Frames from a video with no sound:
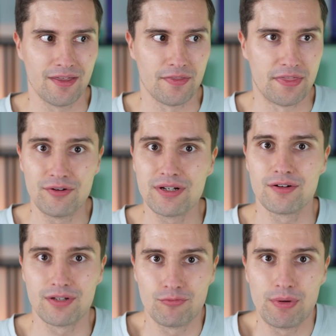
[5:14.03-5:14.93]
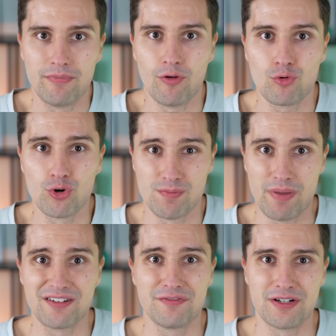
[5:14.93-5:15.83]
there we of course
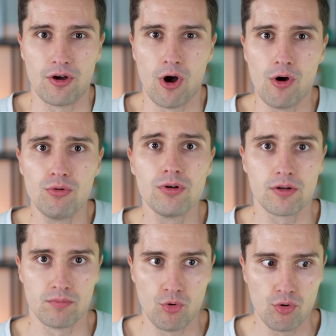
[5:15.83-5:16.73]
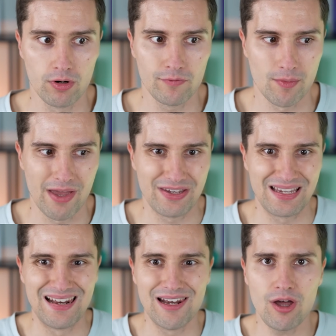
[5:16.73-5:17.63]
benefit a whole lot more from
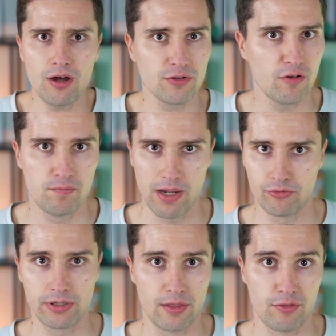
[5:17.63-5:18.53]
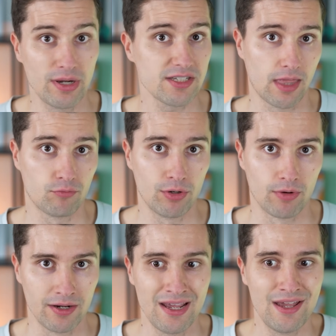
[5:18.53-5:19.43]
having a lot of parallel threads that we
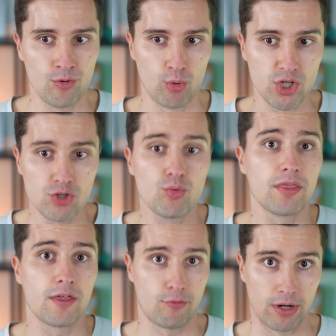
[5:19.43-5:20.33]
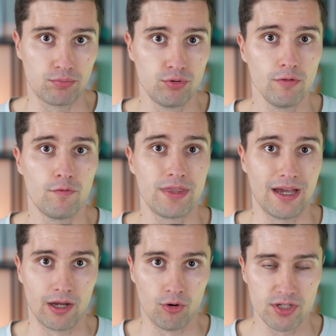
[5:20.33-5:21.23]
run, which is why the thread pool for the
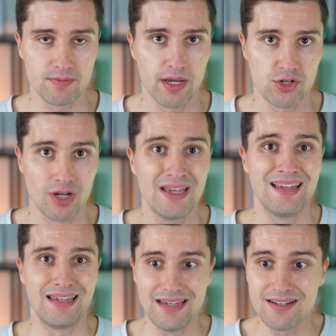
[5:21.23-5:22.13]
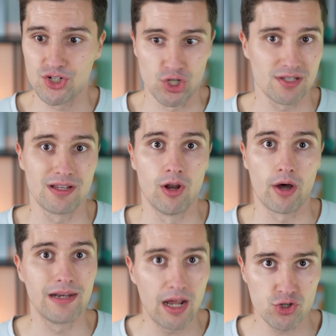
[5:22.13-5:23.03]
IO dispatcher is just a
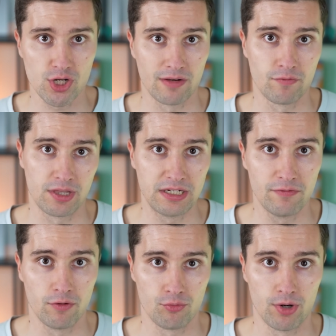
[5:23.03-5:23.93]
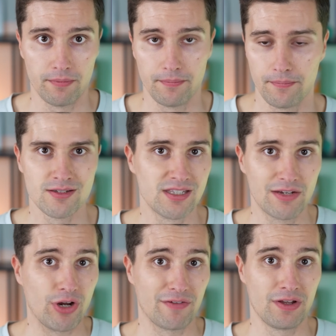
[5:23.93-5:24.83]
lot larger than for the default one. Since
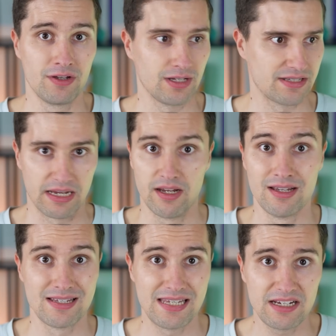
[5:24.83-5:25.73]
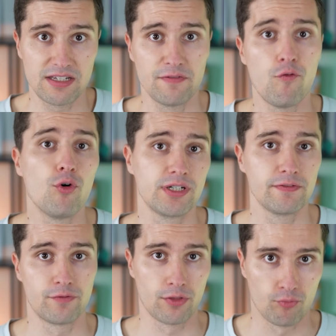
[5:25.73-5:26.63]
if we have, let's say, 64
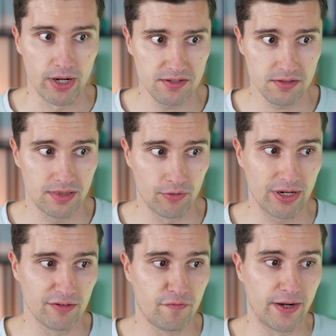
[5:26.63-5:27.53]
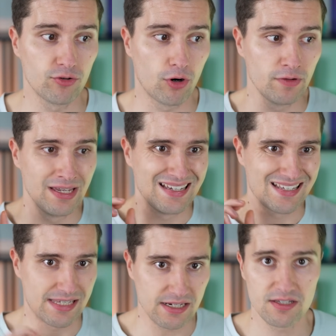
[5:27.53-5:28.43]
different threads, then we can fire off
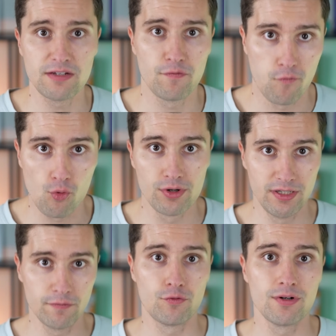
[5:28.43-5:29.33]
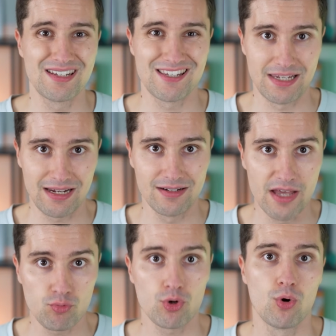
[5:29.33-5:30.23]
64 different distinct
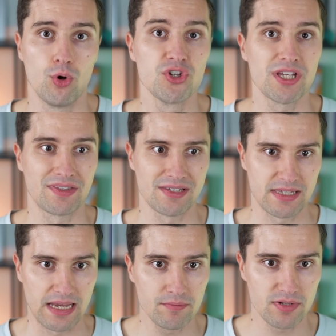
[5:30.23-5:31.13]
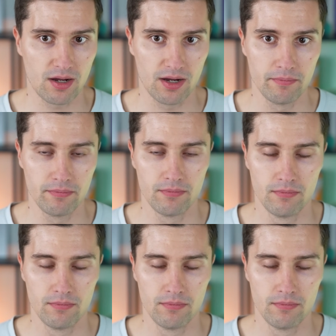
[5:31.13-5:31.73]
network calls at the same time.